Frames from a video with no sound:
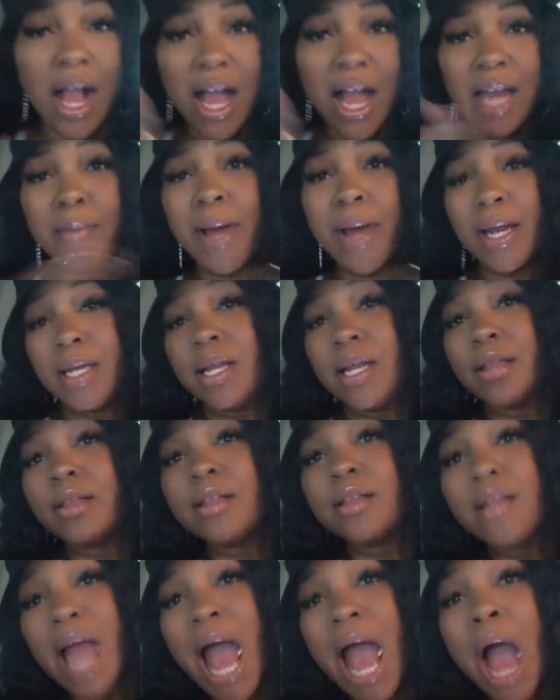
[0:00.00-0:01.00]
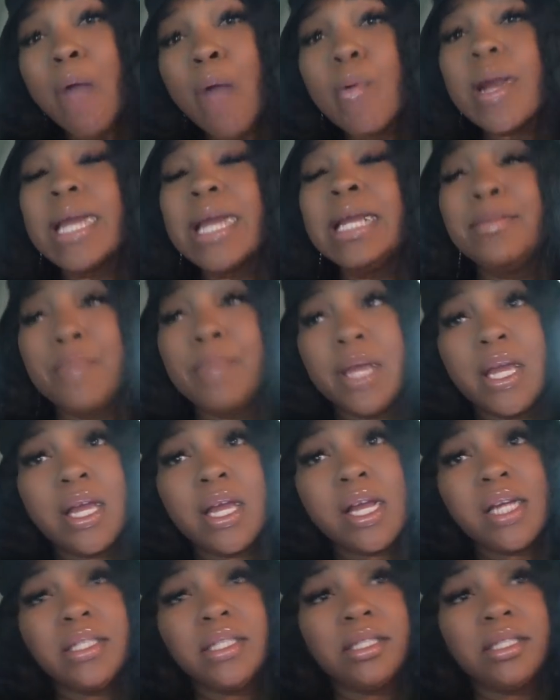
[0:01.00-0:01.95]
I got about another good hour in me.